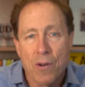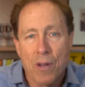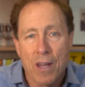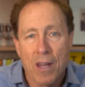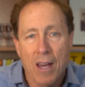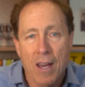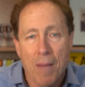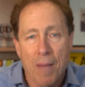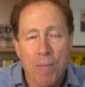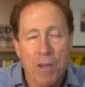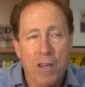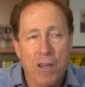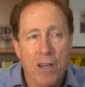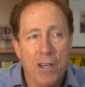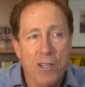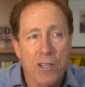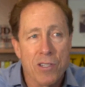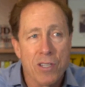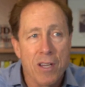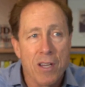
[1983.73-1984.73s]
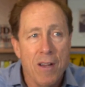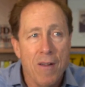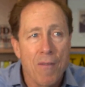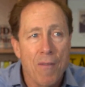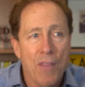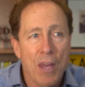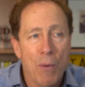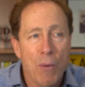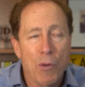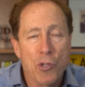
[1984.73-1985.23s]
Okay, because
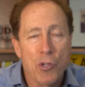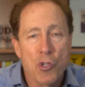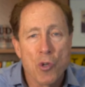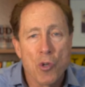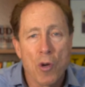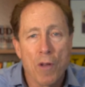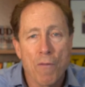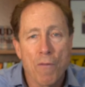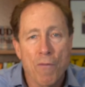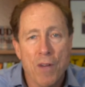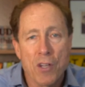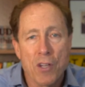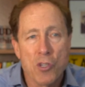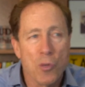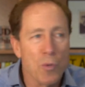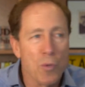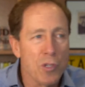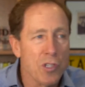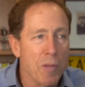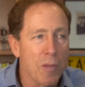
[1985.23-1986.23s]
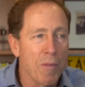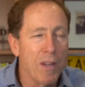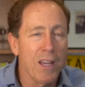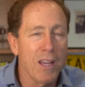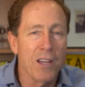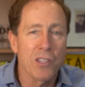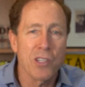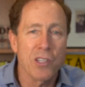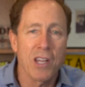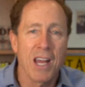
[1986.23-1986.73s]
they would joint venture with somebody
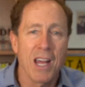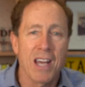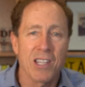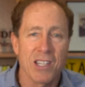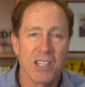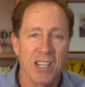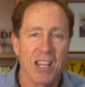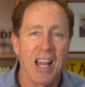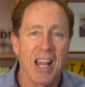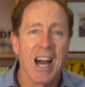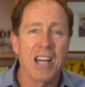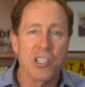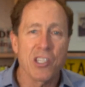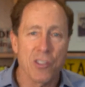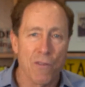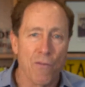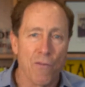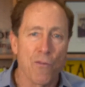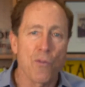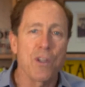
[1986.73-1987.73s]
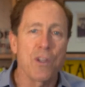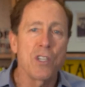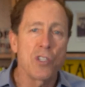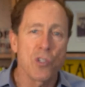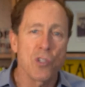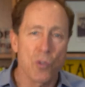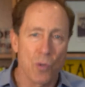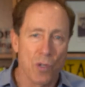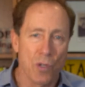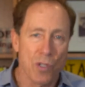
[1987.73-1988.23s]
else that has lots of
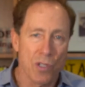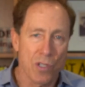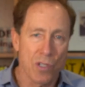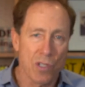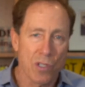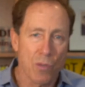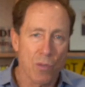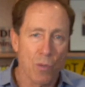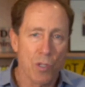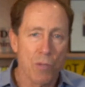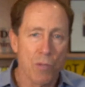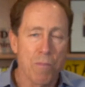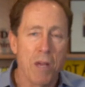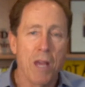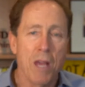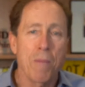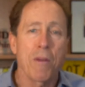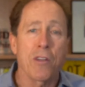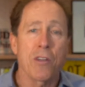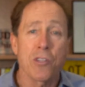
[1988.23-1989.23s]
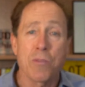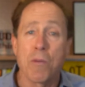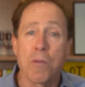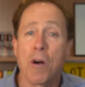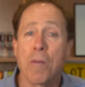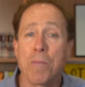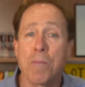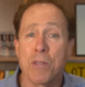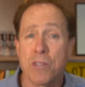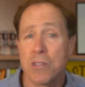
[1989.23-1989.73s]
resources, which maybe a
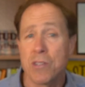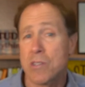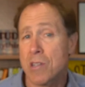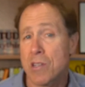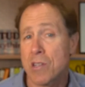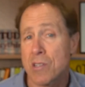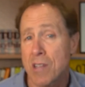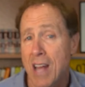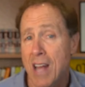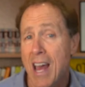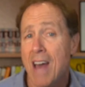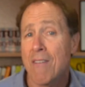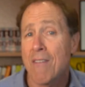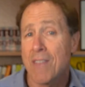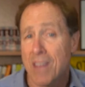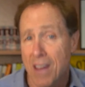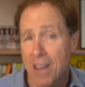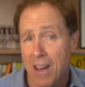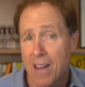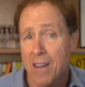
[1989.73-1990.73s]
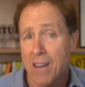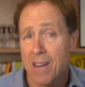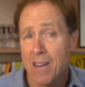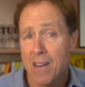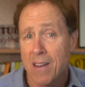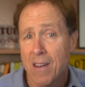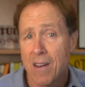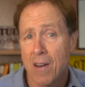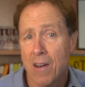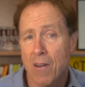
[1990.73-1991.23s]
small business doesn't have yet.
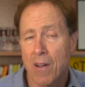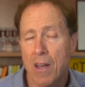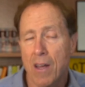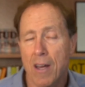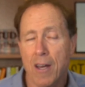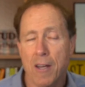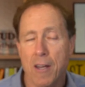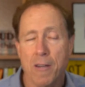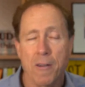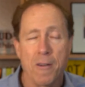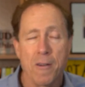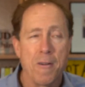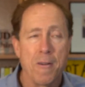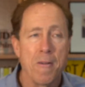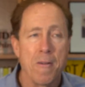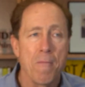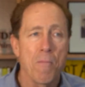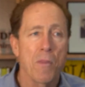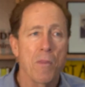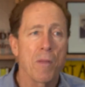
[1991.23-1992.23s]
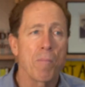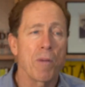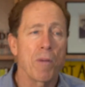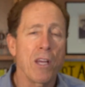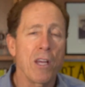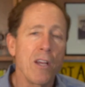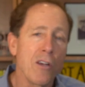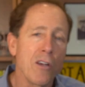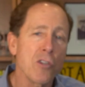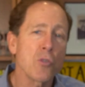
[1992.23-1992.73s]
Okay. But
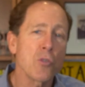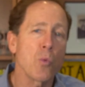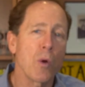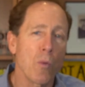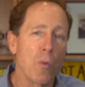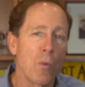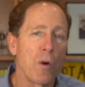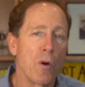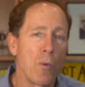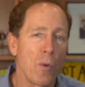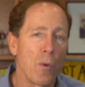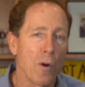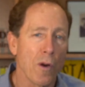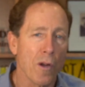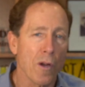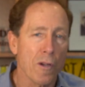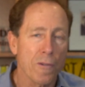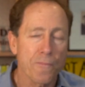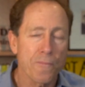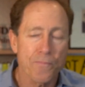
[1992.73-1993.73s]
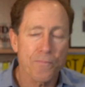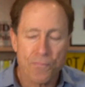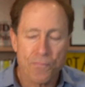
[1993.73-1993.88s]
here's what will work.